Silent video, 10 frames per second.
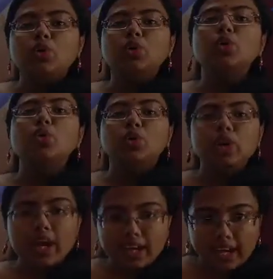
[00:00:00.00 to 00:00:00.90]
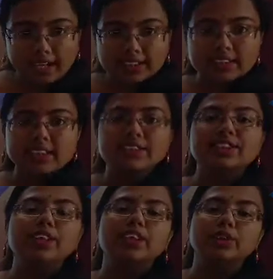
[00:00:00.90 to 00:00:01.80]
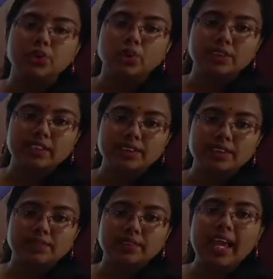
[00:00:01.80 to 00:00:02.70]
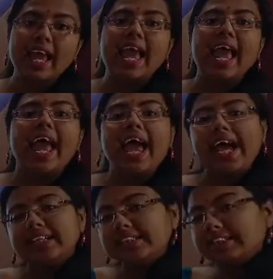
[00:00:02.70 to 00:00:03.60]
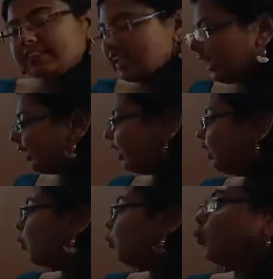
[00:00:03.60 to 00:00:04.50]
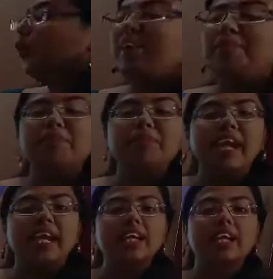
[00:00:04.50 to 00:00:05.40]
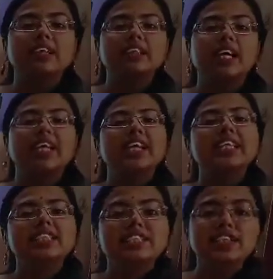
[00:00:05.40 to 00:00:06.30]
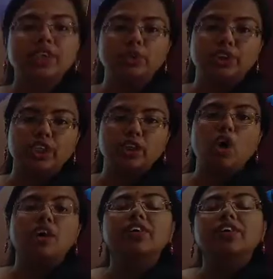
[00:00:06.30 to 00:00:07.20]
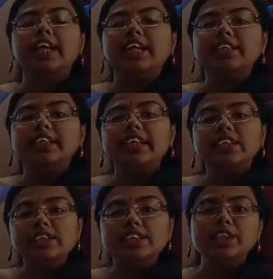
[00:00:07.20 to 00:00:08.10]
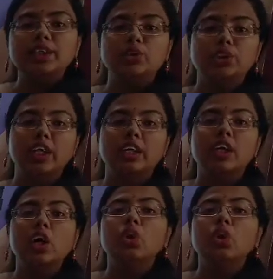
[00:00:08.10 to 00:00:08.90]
to access the resources, and then we make the institution or create institution